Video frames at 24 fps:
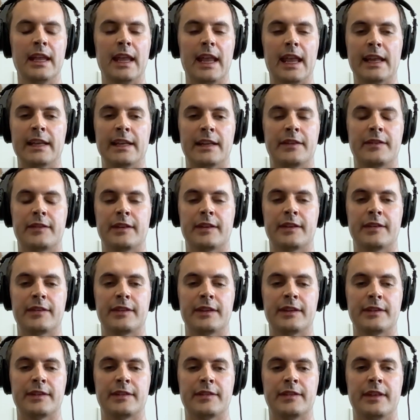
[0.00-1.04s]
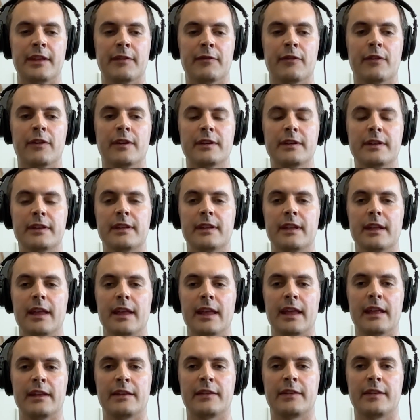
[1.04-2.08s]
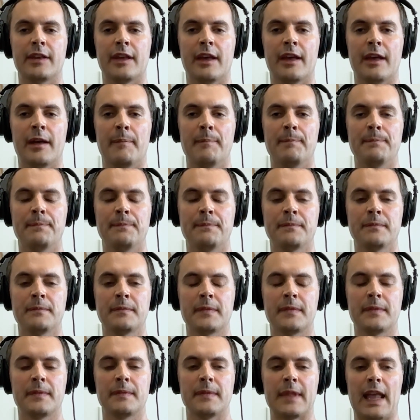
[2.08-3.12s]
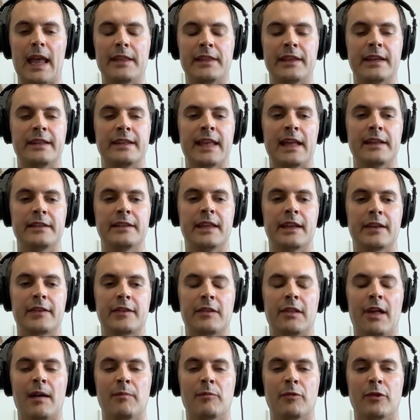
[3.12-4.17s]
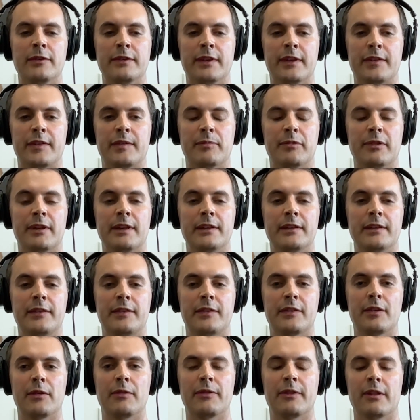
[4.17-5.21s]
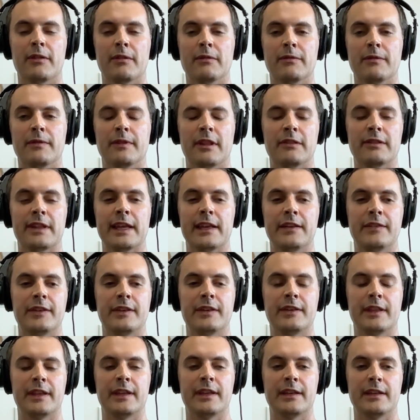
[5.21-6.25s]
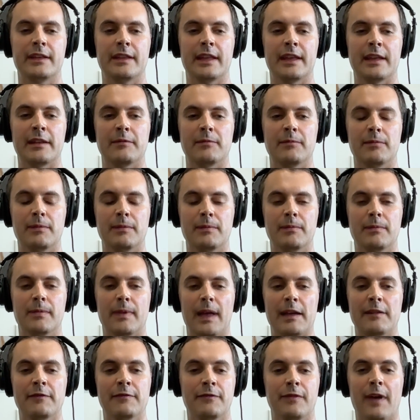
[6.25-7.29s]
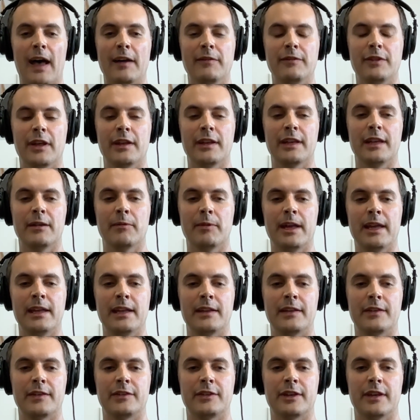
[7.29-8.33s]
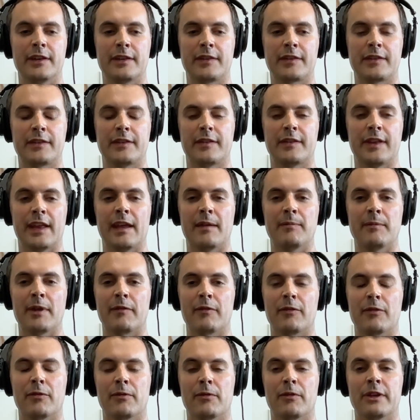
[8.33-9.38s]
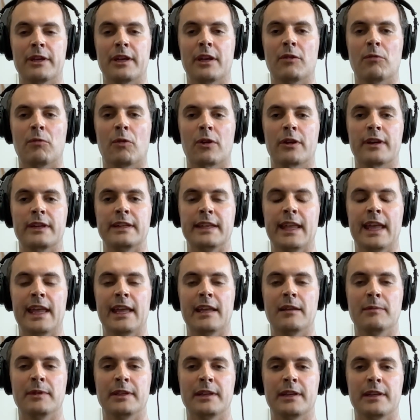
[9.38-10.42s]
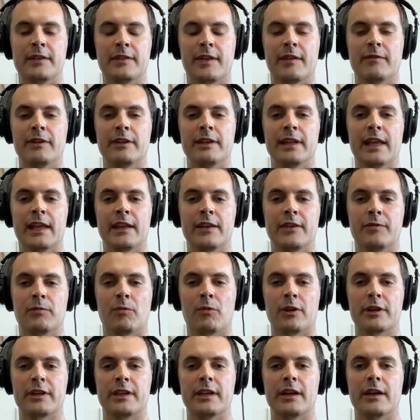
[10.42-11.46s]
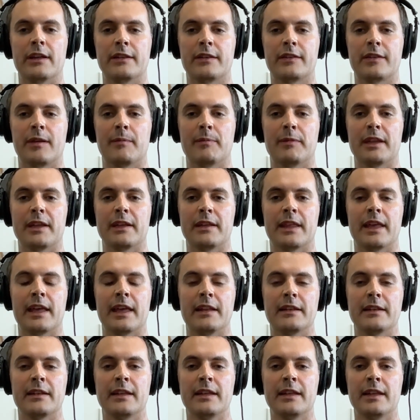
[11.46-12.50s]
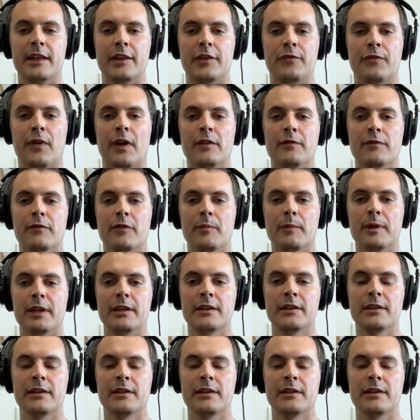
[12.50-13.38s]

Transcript: And it's different. I think that takes a lot more discipline. So the lazy thing that I've done anyway is just say I'm never really going to work a day because every day is working on something that is fun for me.